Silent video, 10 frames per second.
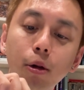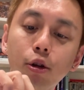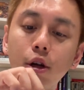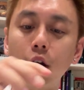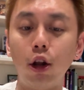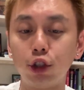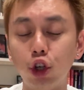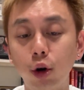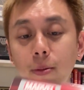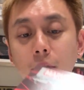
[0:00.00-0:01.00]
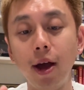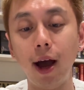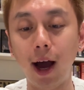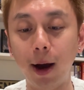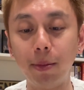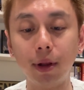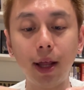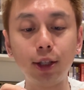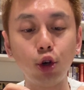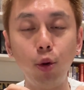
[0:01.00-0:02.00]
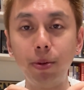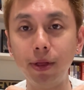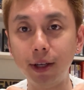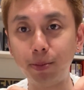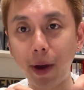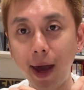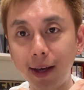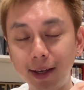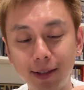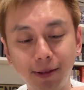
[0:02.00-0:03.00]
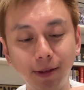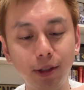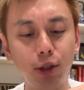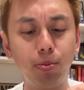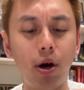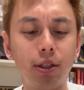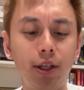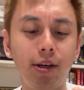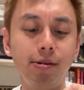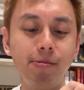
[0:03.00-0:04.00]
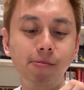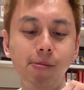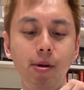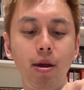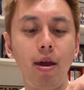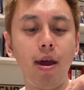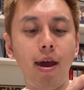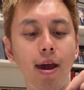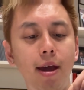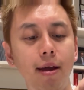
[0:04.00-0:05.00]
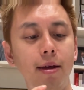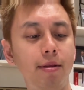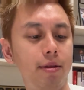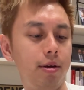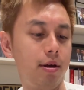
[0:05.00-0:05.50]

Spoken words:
kind of lost. So let's open this pack, this box here. And